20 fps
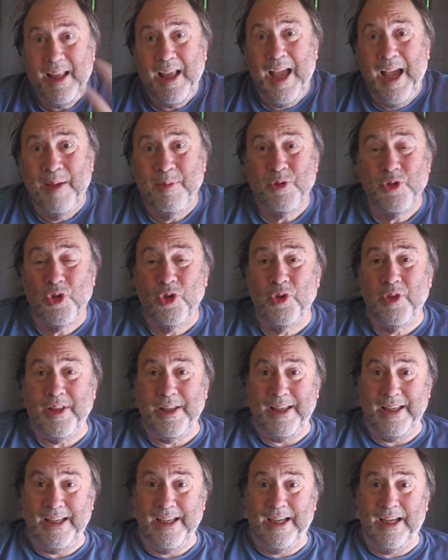I'm sure
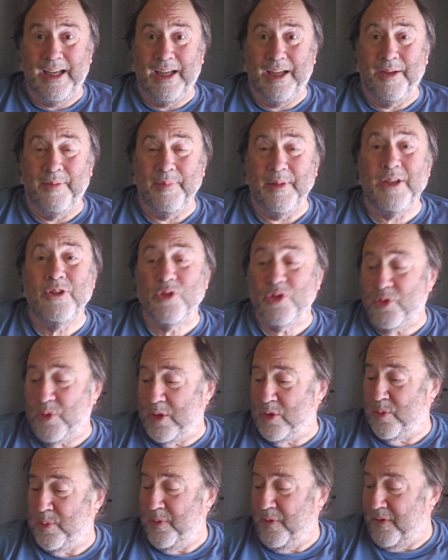the interest
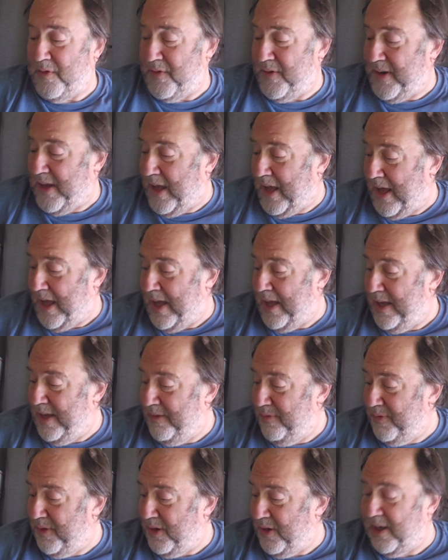rates would be very, very high
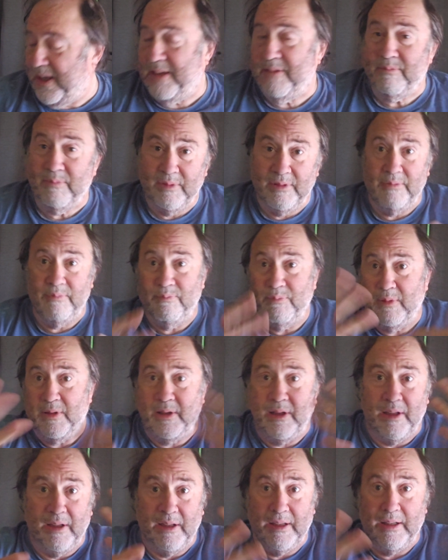if
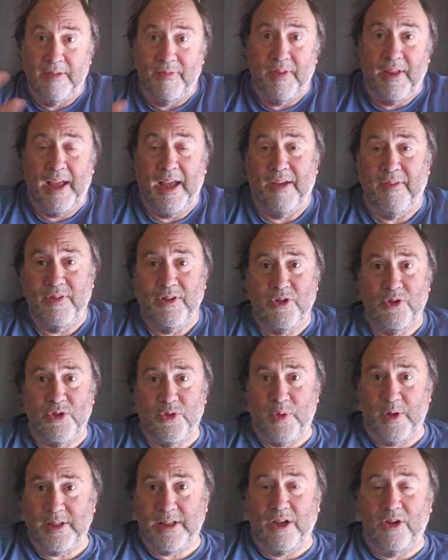they have interest
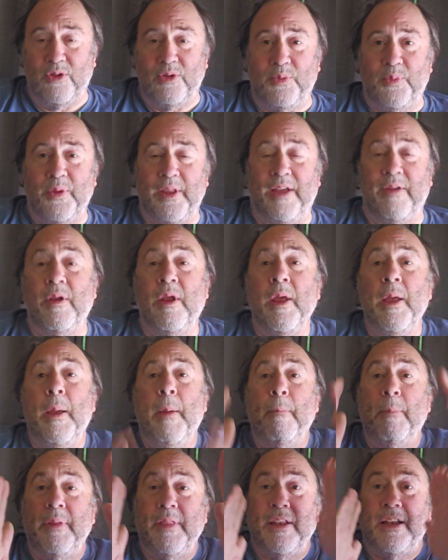rates. I don't know,
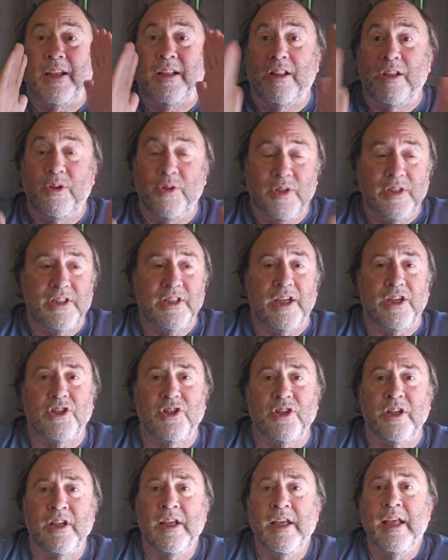but they had a clearance
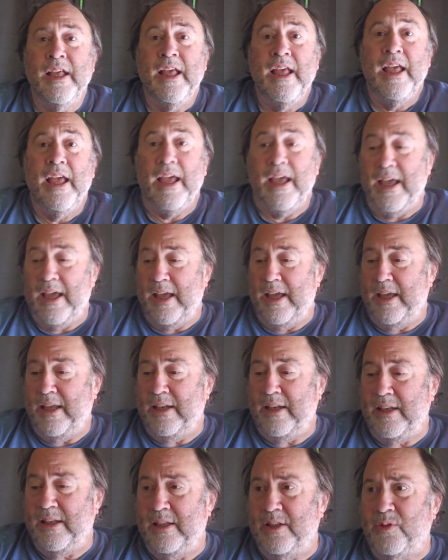section,
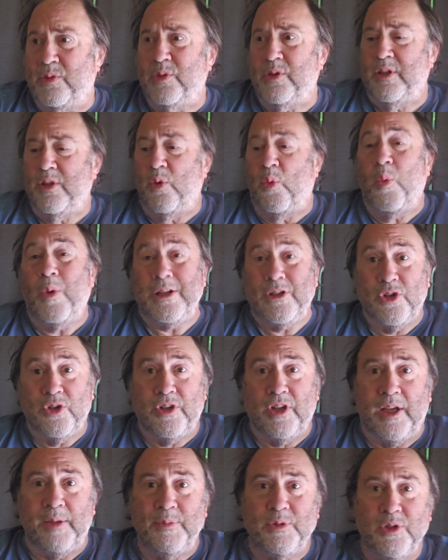and this was in the winter
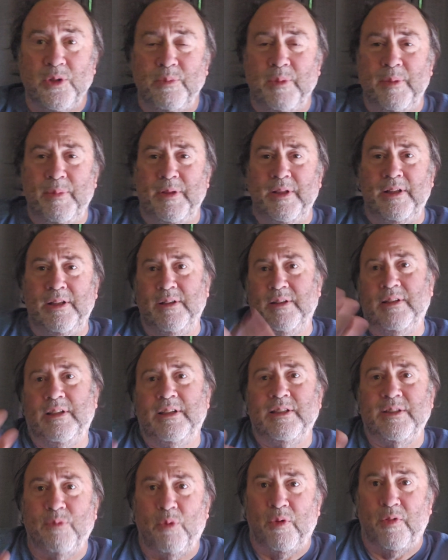time, so maybe
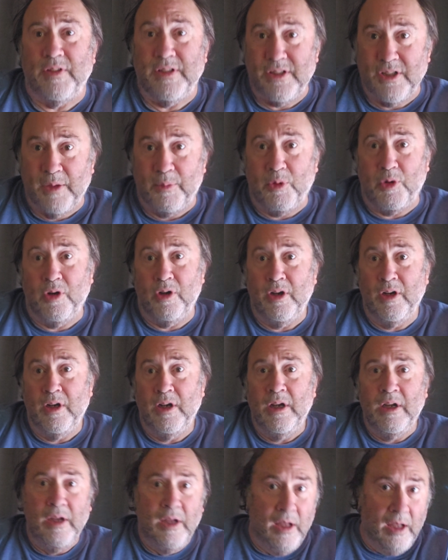it's more of a summer
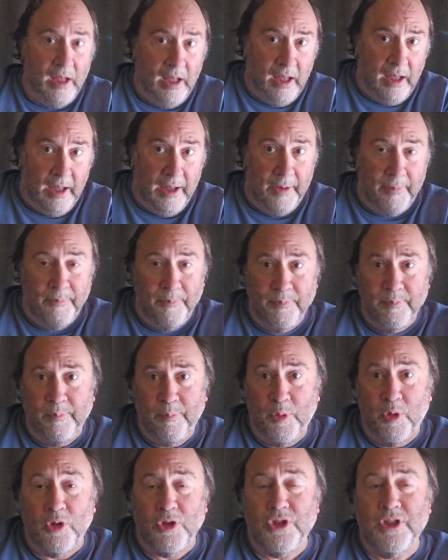
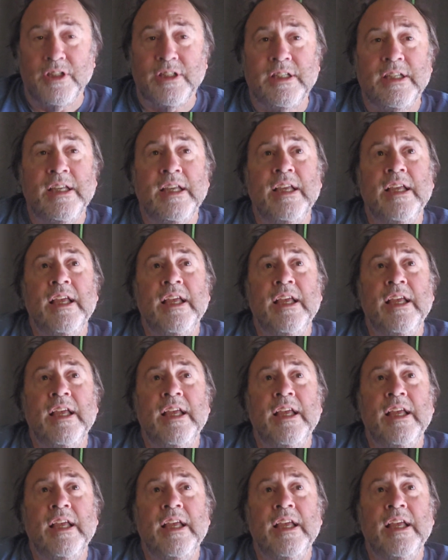purchase.